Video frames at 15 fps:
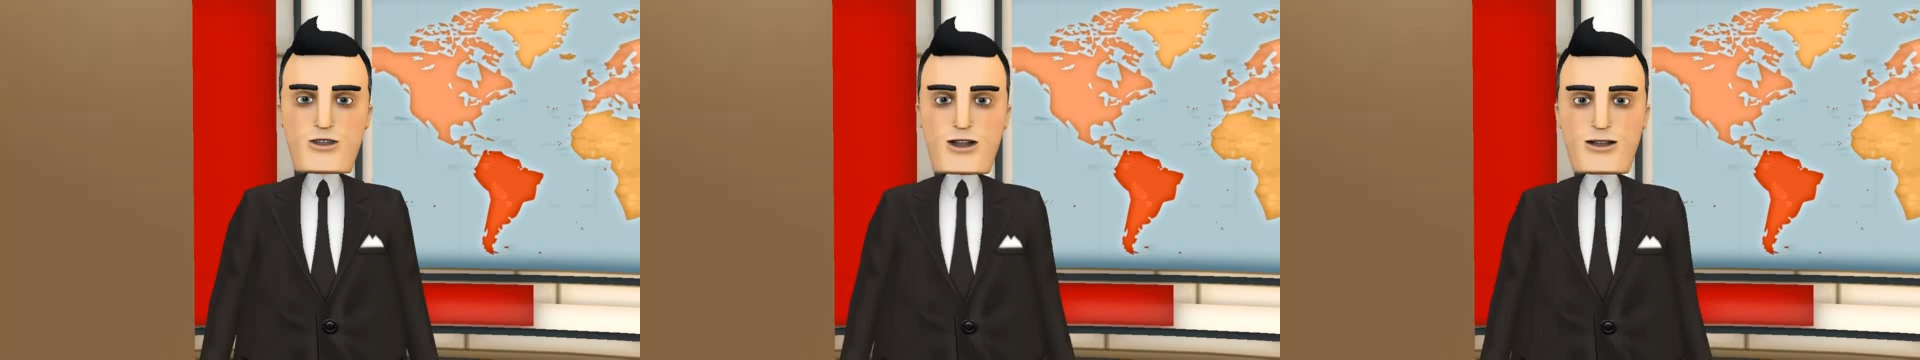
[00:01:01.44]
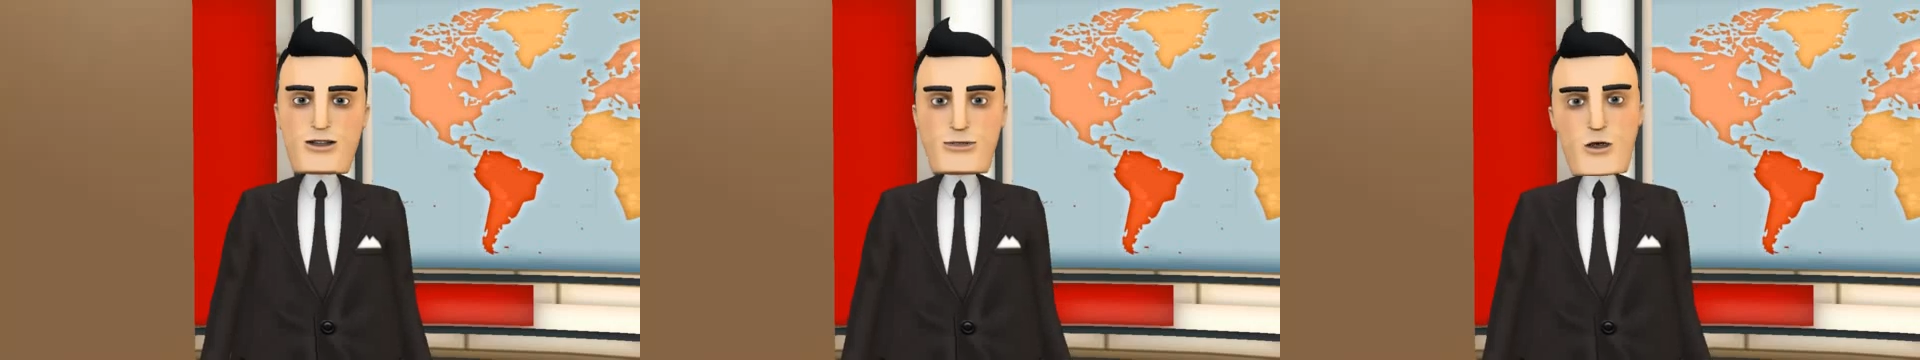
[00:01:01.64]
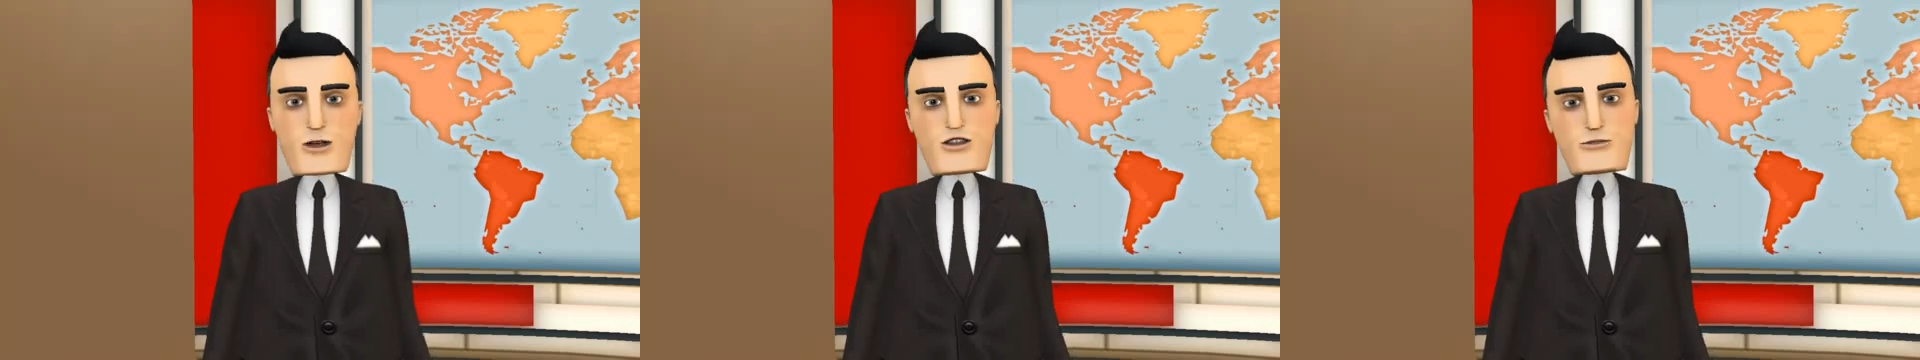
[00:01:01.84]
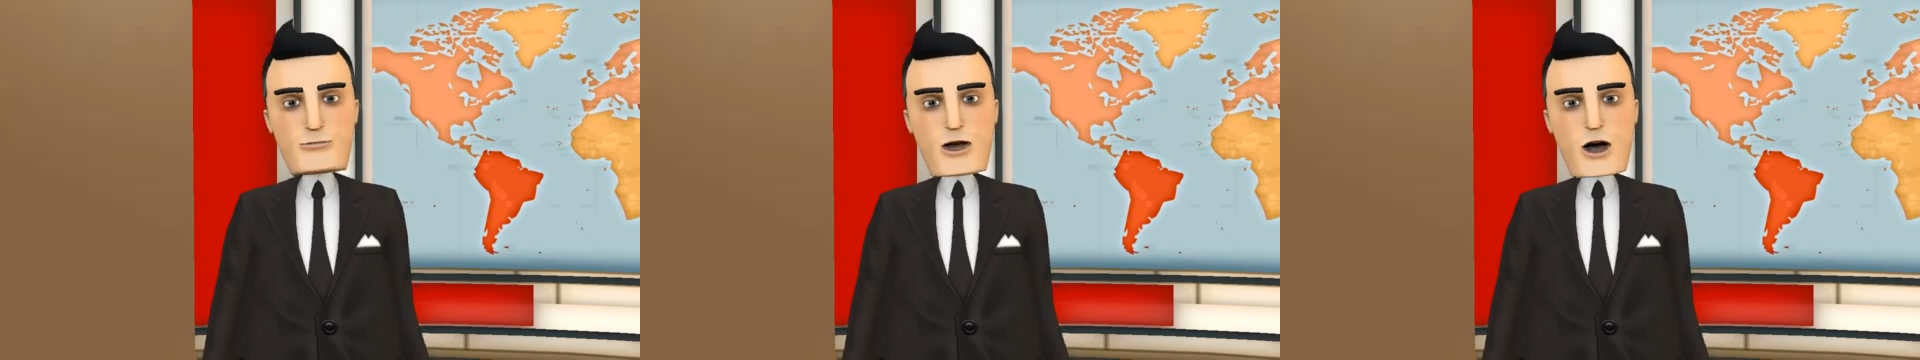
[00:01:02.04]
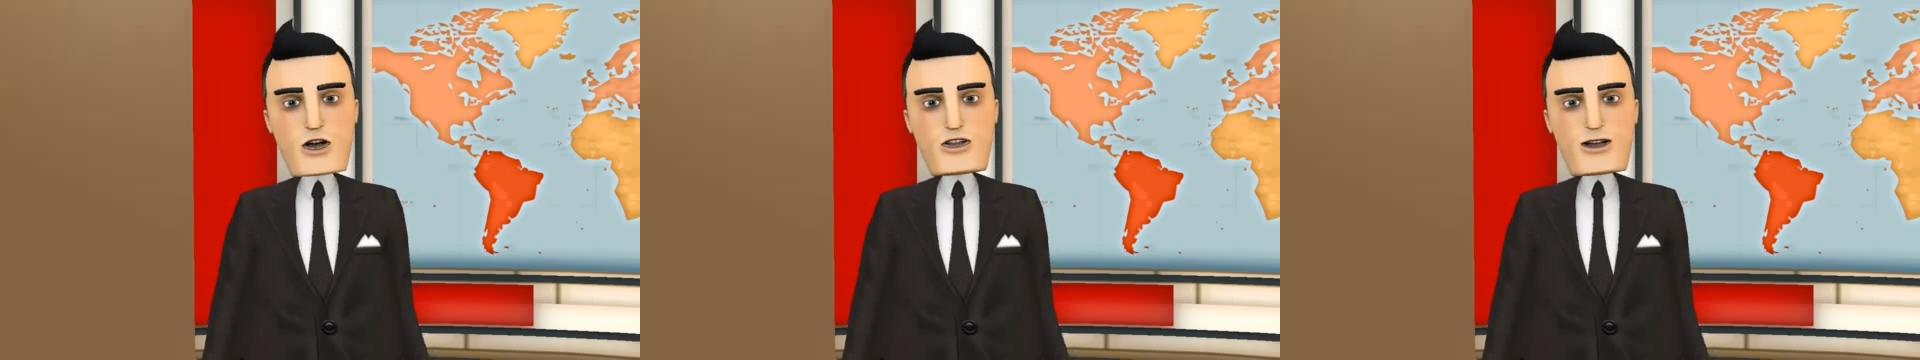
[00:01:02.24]
number of
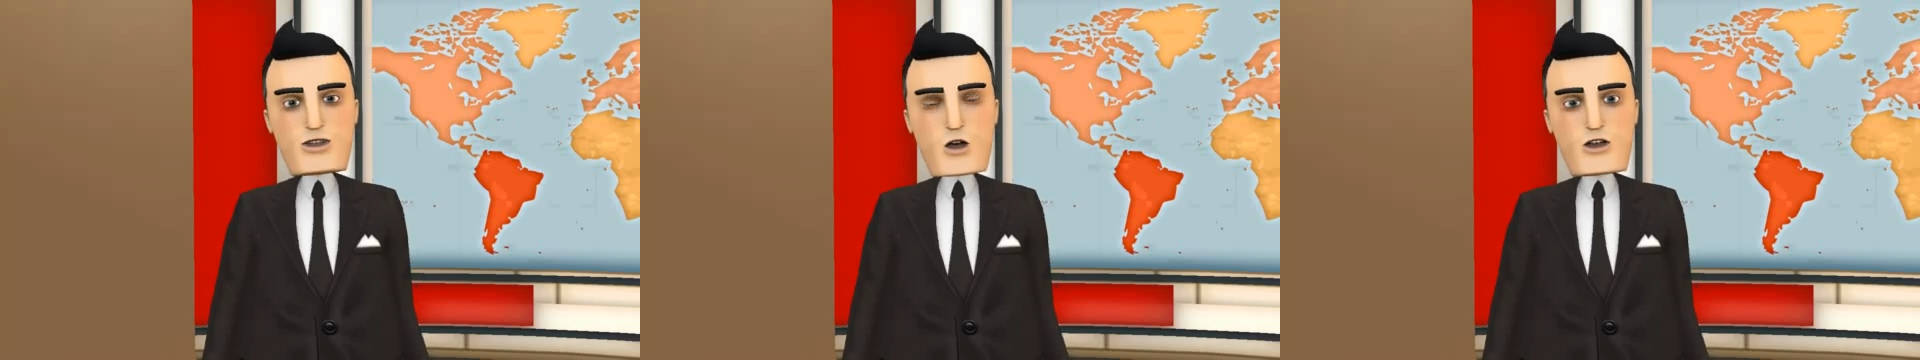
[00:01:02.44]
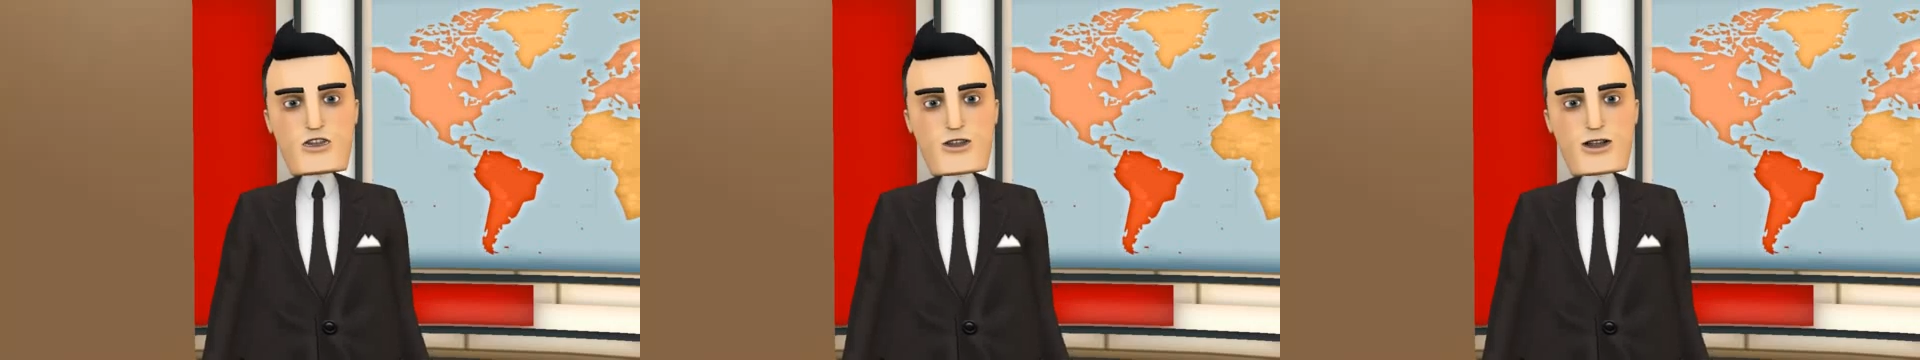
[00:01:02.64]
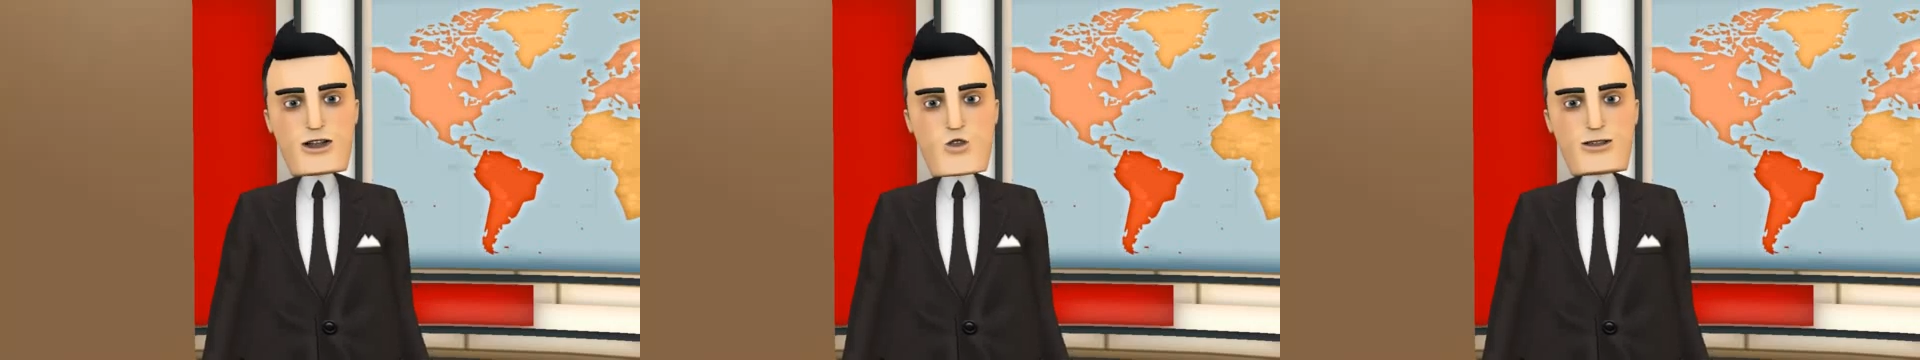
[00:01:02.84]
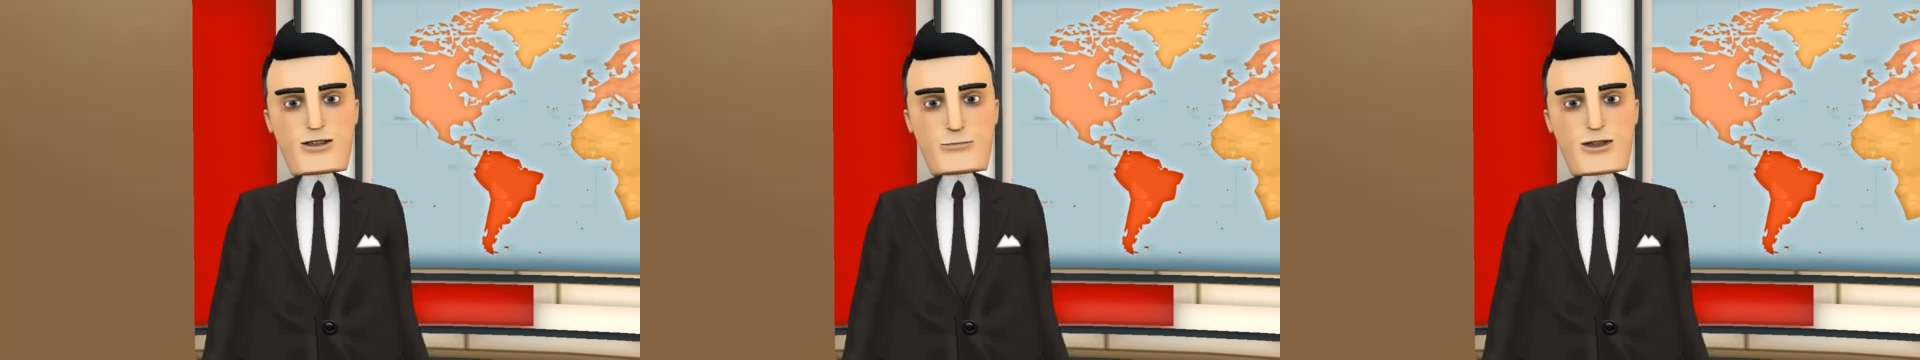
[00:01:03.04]
passengers they will